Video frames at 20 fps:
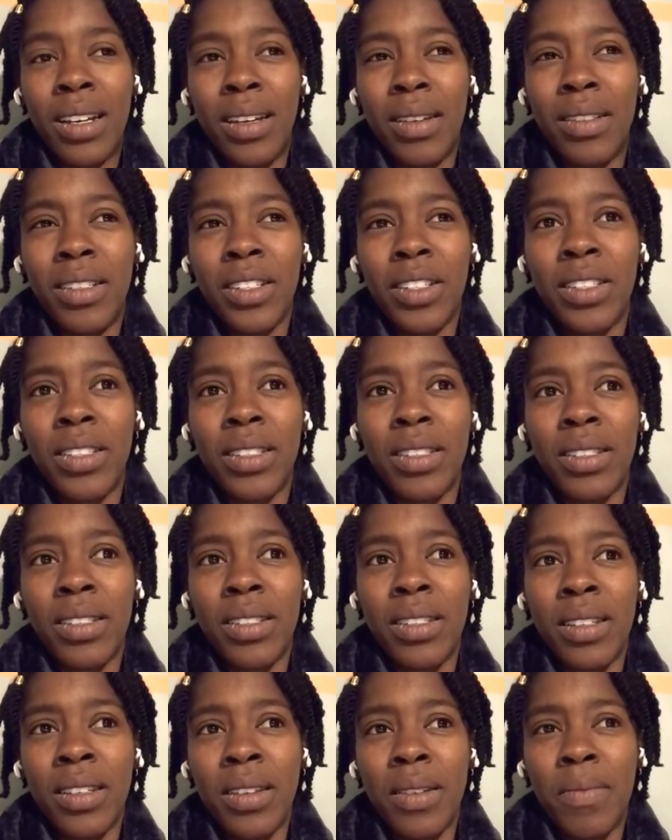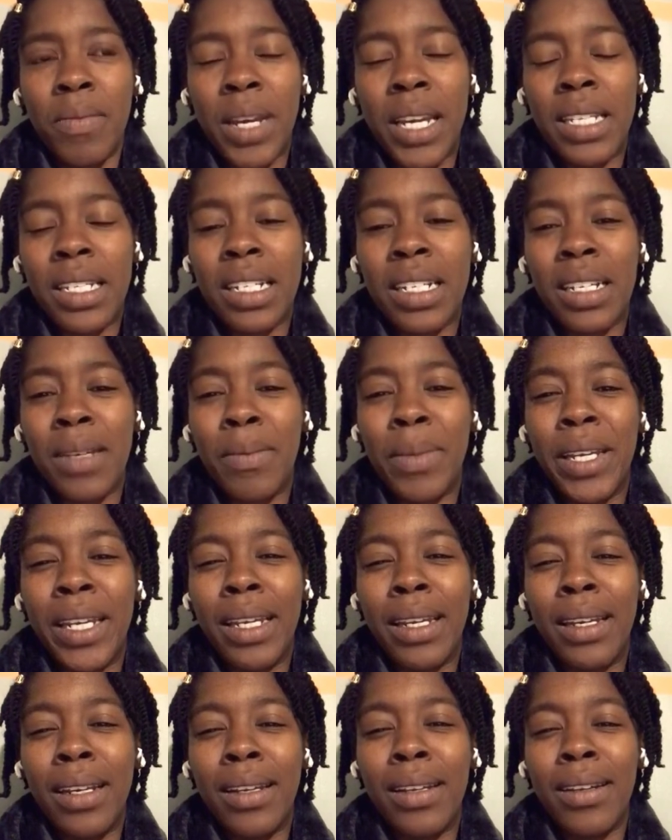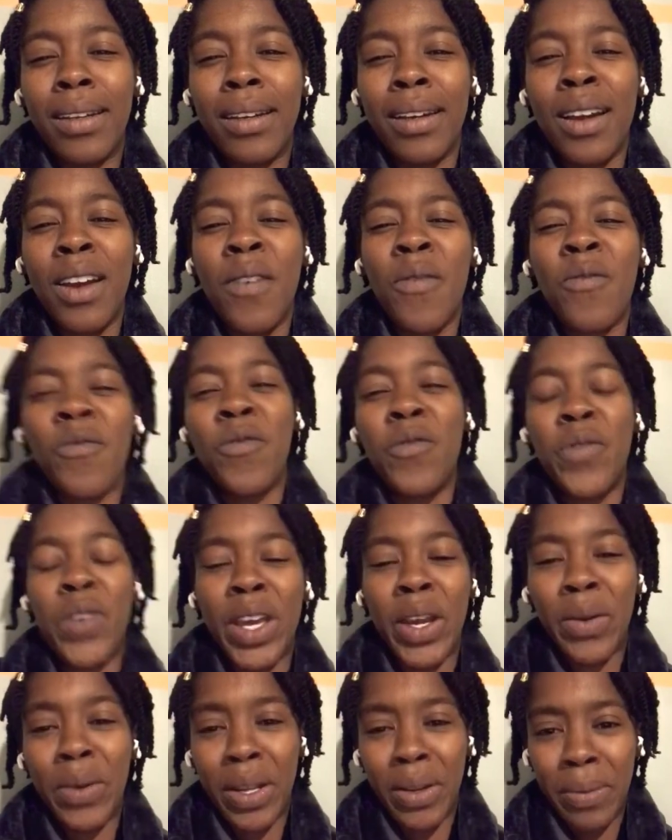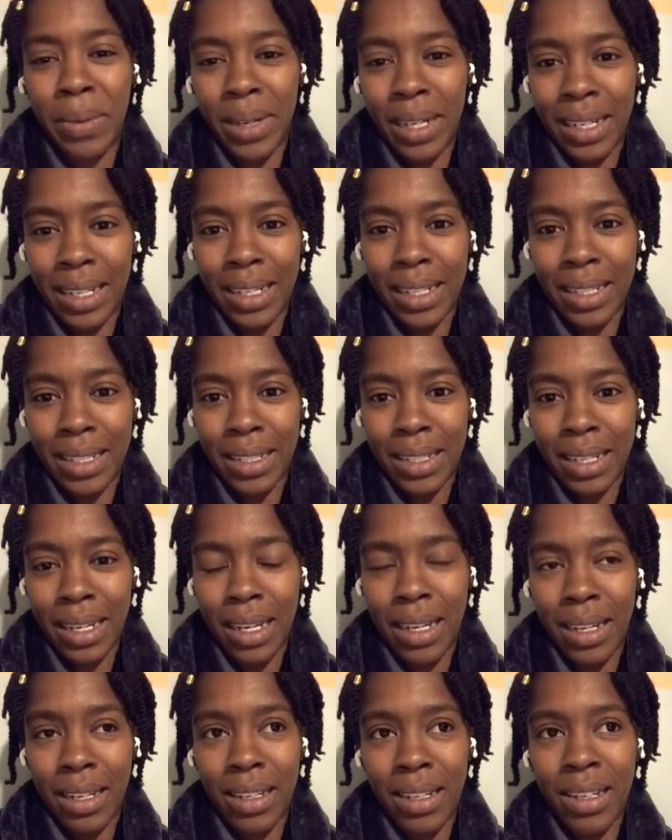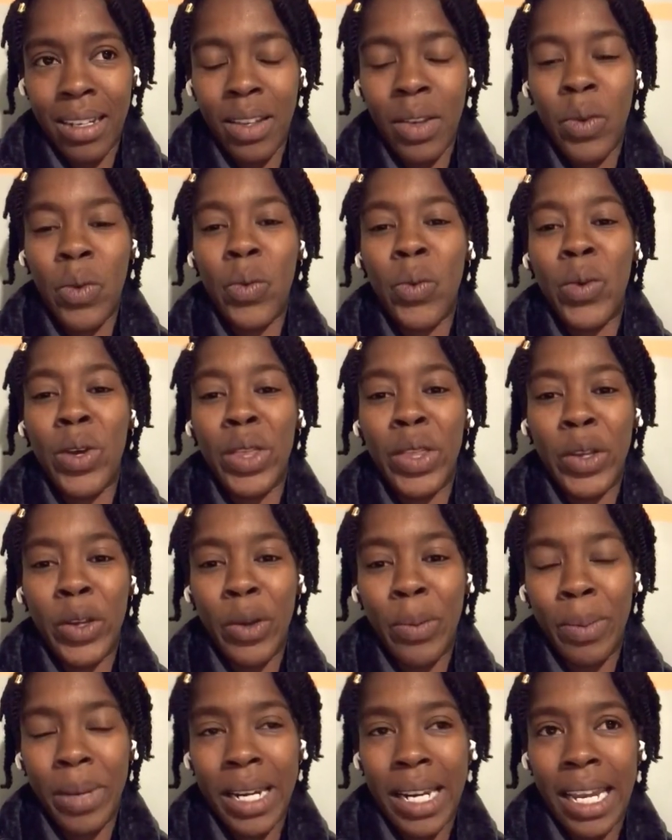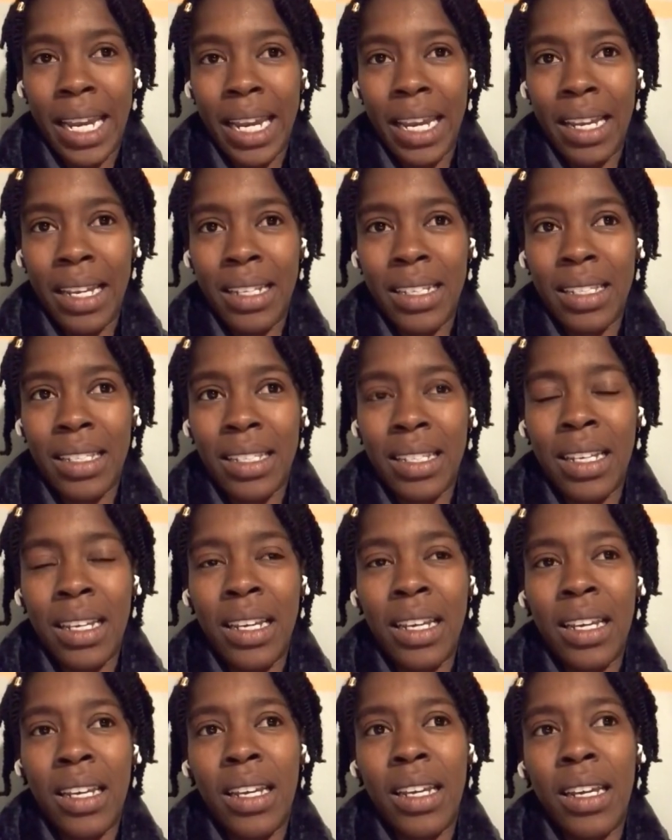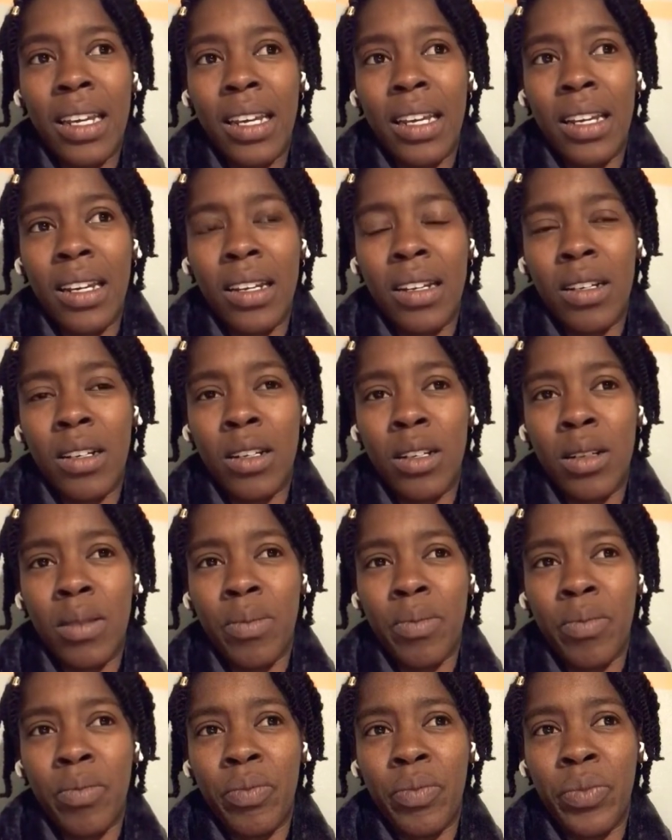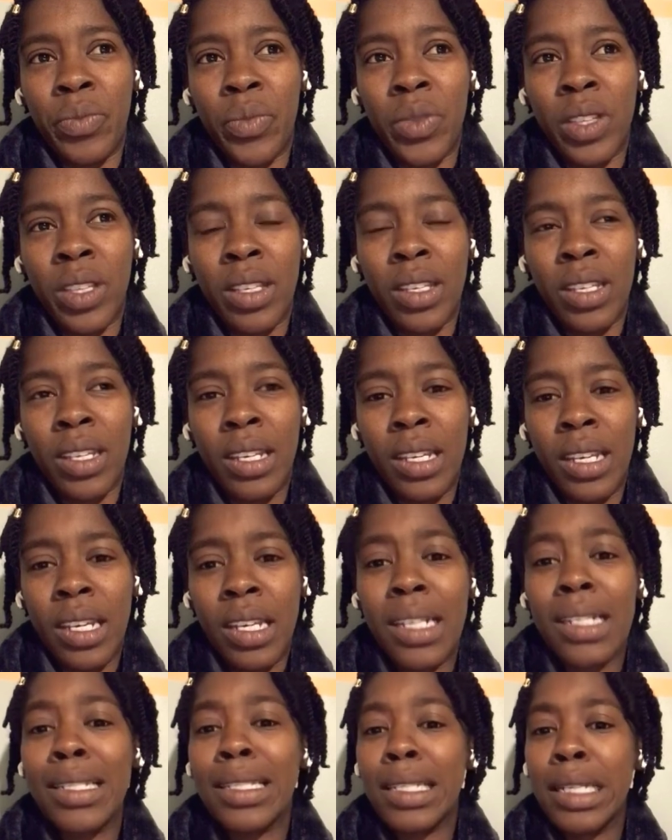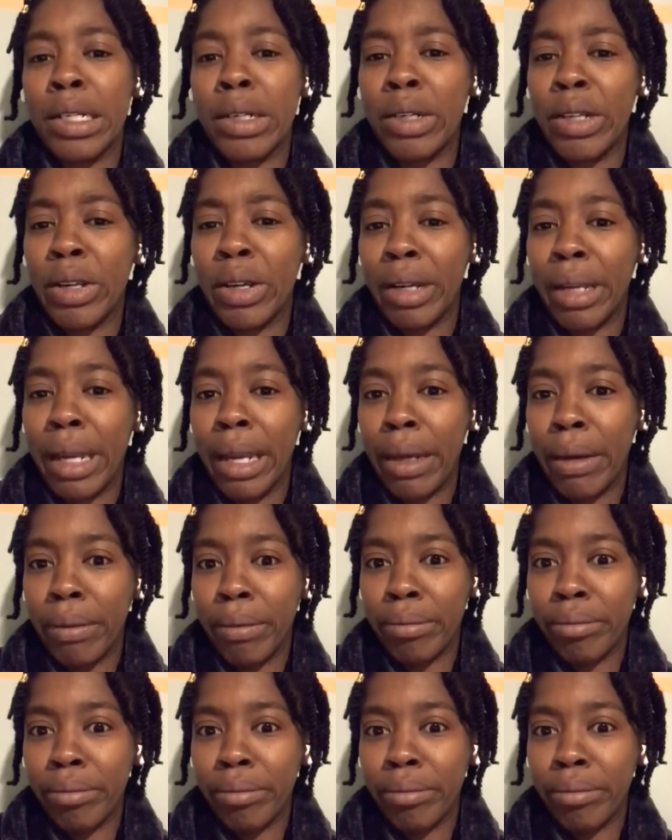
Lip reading: Just basically be very realistic with your plans and consider your account.